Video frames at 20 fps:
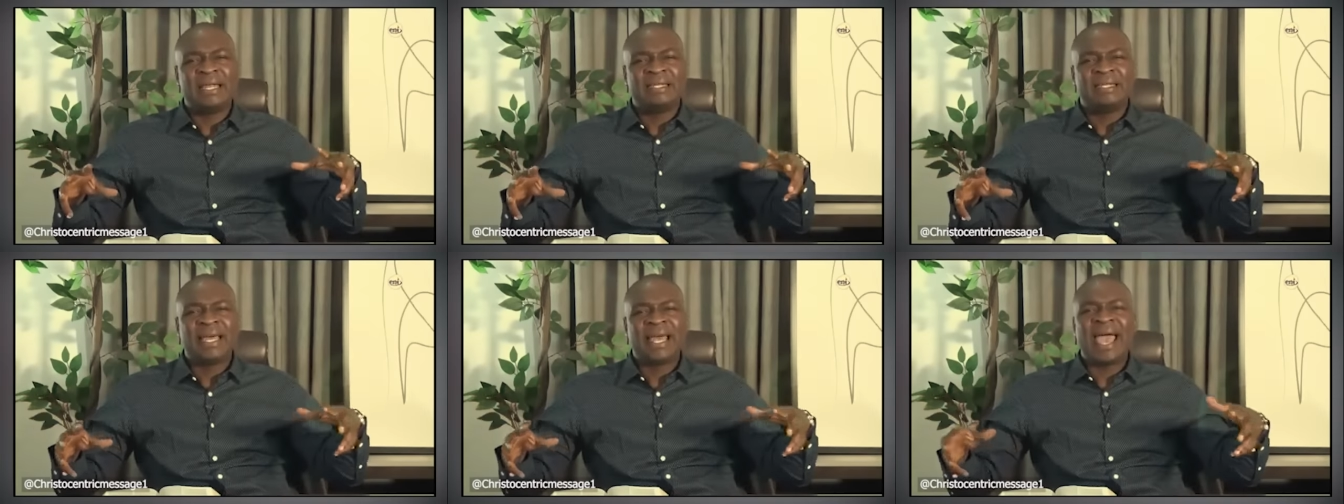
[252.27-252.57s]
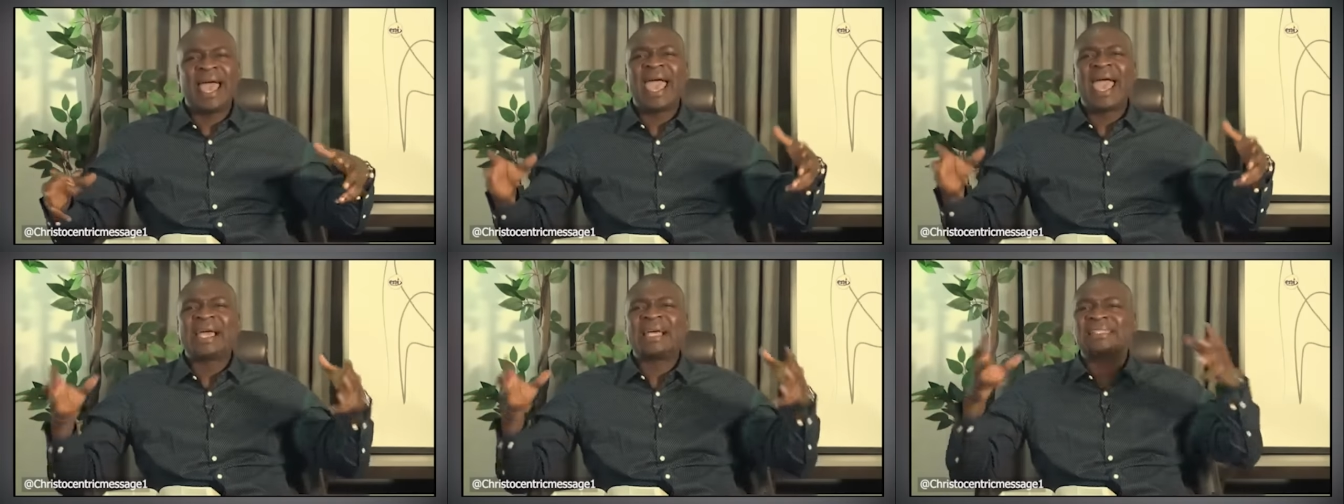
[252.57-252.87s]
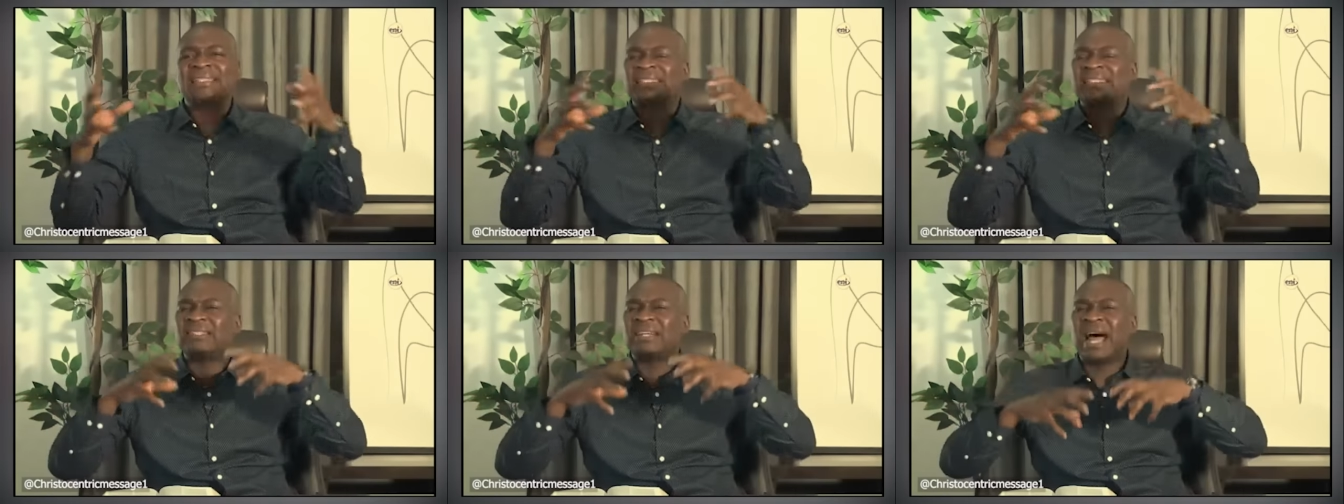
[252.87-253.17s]
the
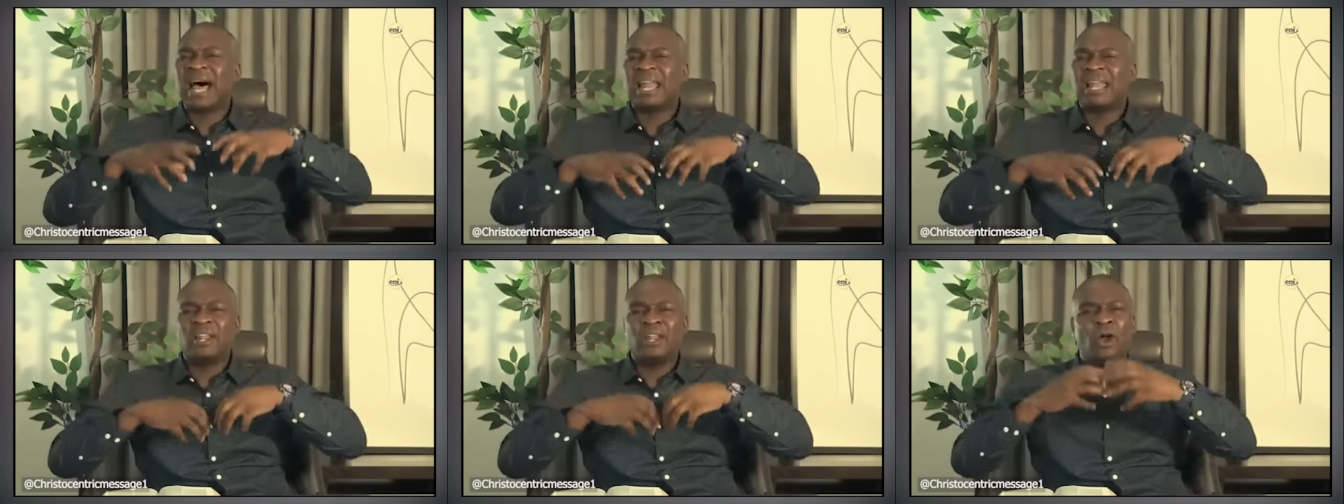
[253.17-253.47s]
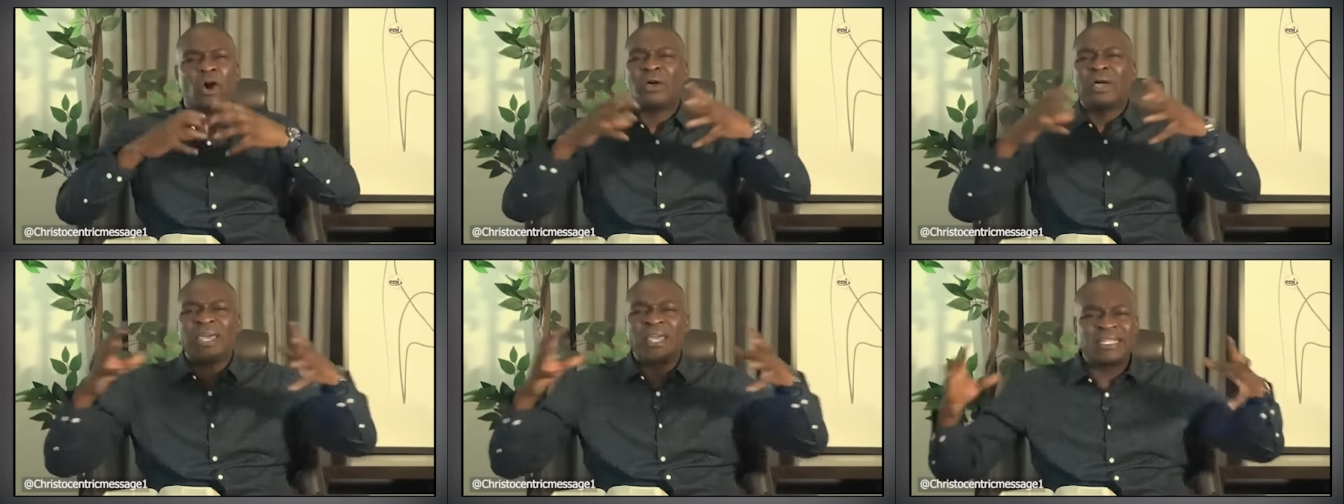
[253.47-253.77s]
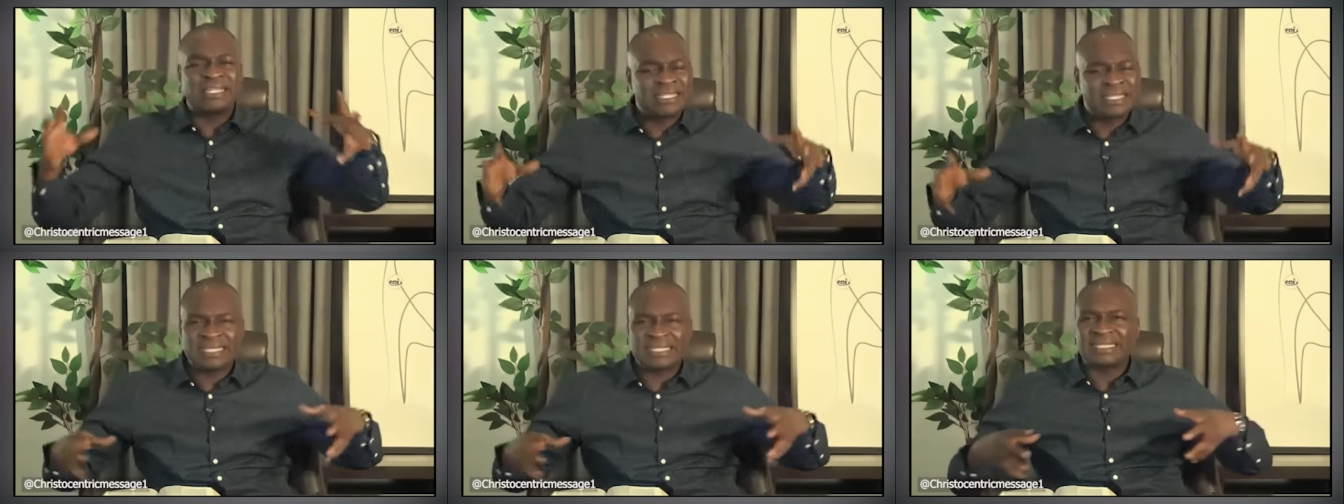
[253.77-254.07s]
extra
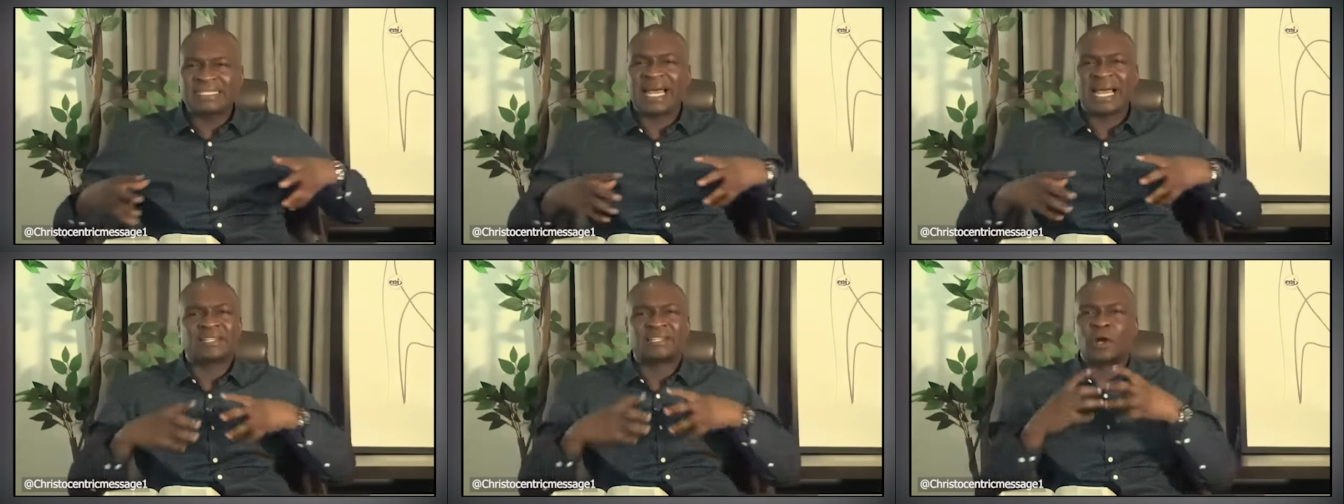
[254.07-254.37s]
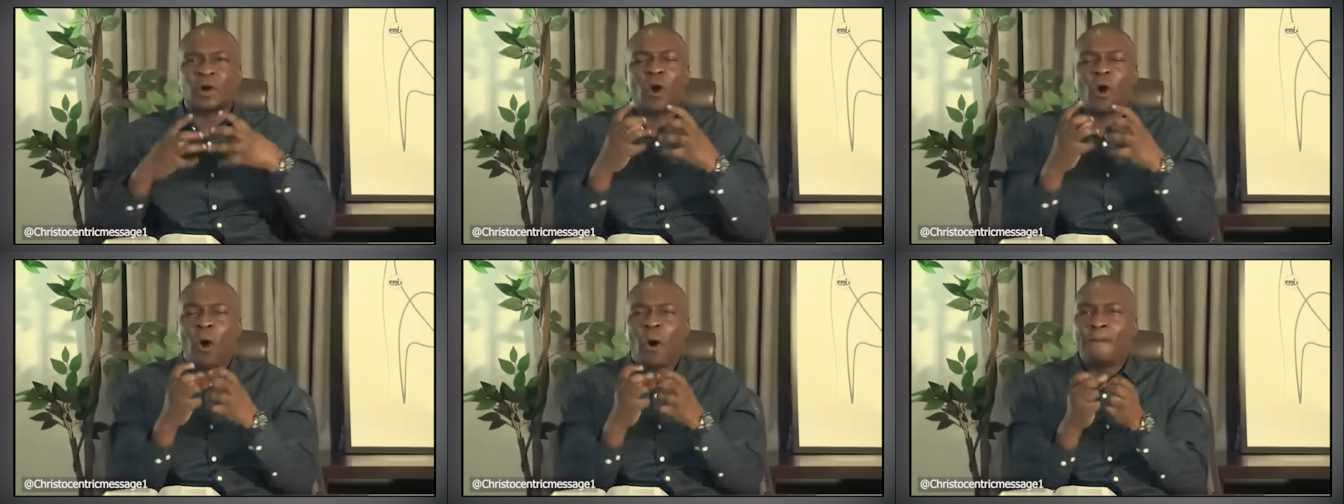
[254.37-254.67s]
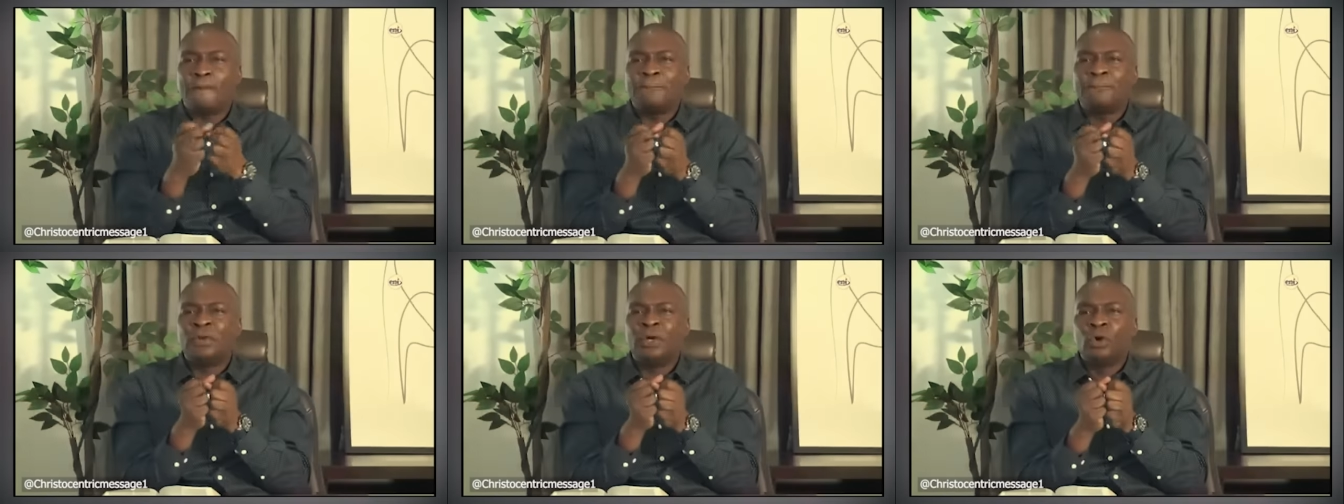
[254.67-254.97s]
luggages that
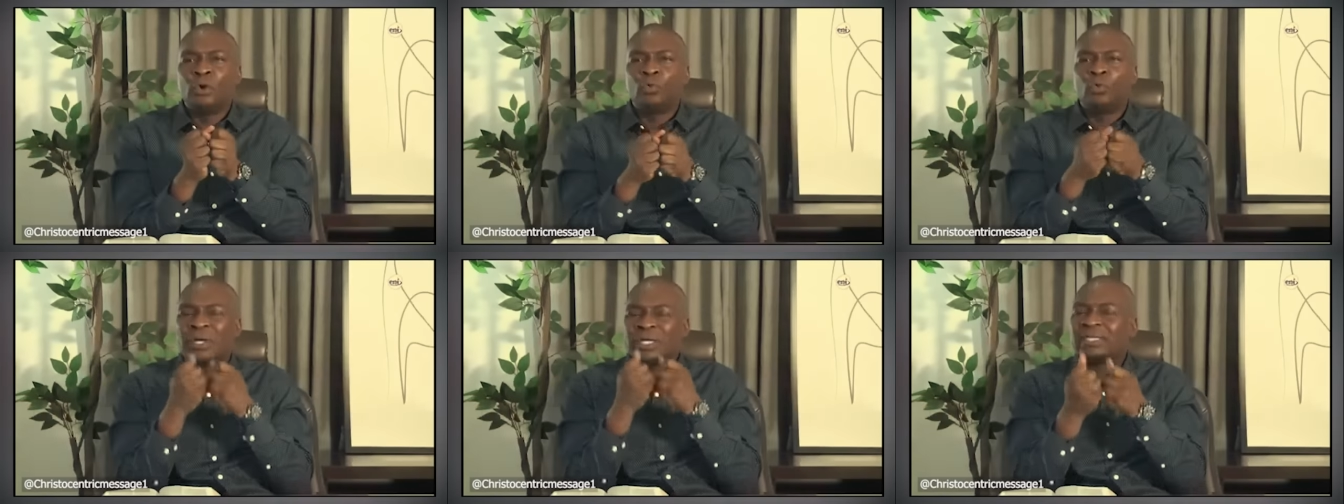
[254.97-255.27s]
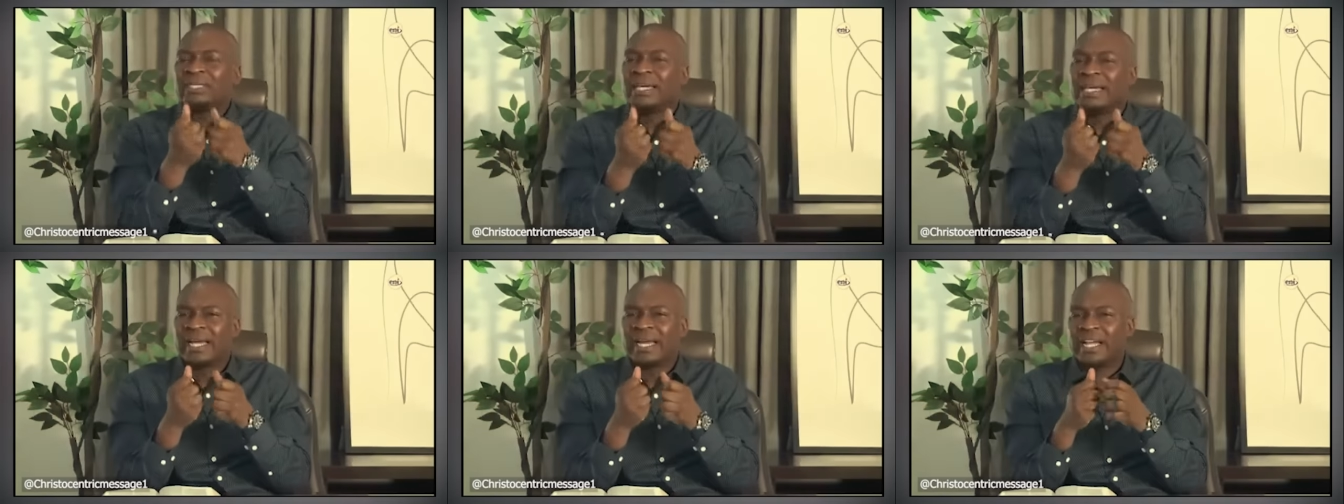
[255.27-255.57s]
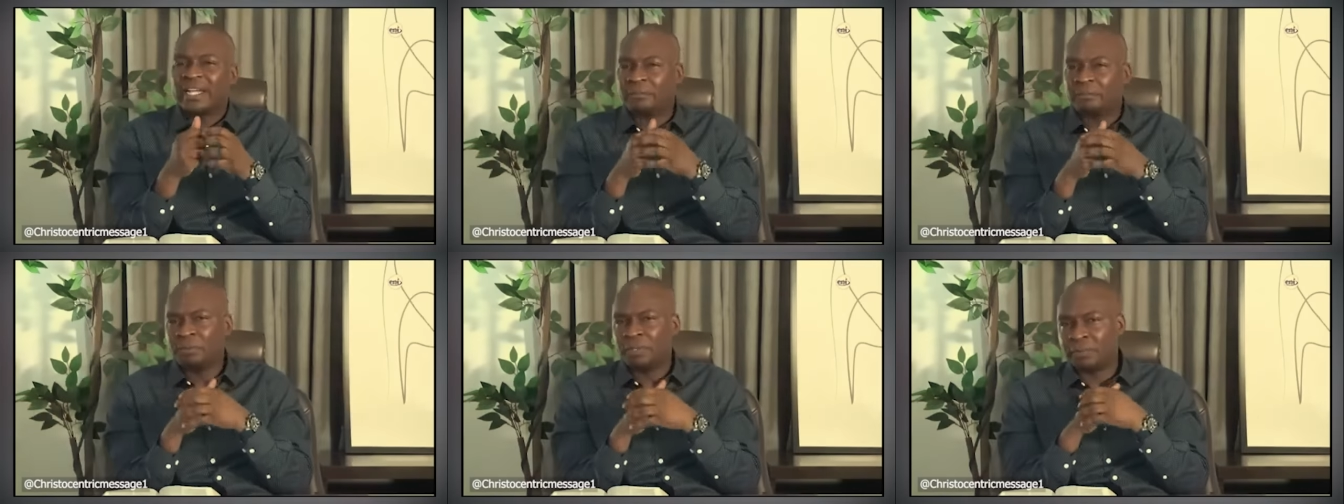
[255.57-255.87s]
come with
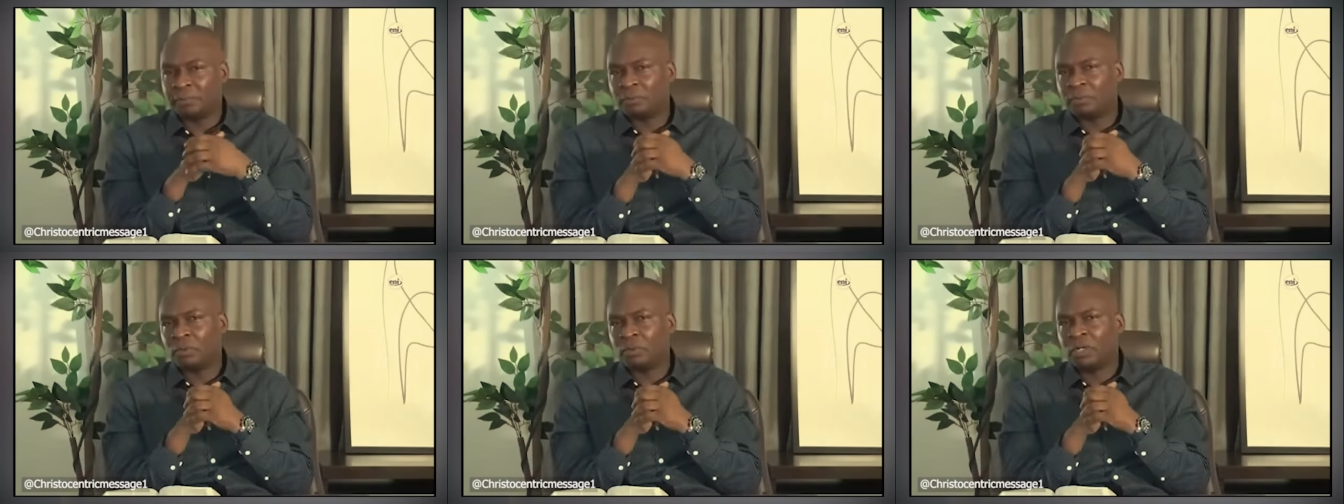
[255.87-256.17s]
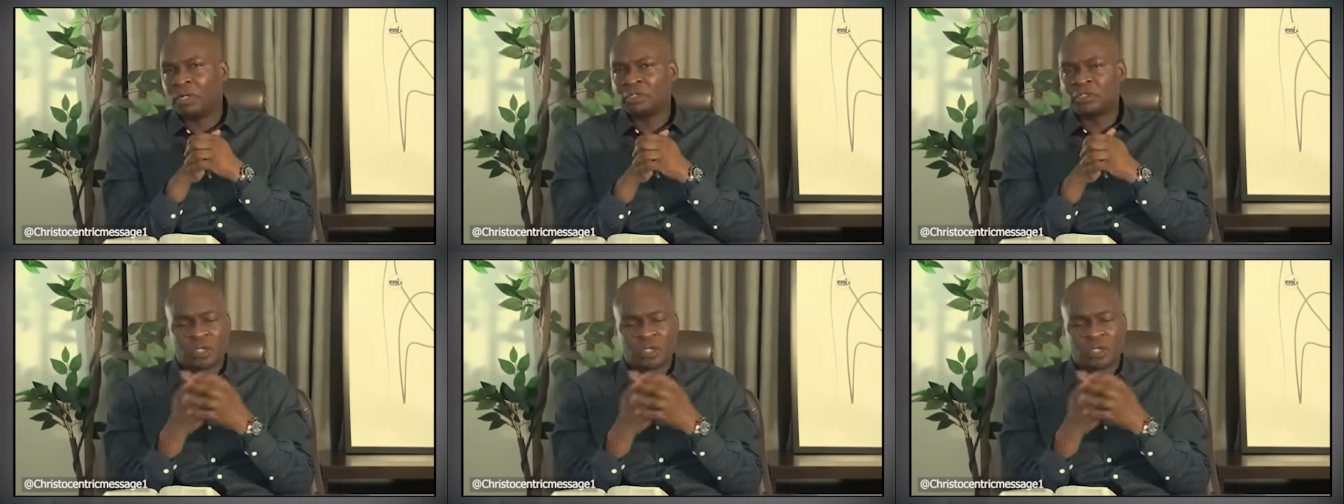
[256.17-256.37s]
great people.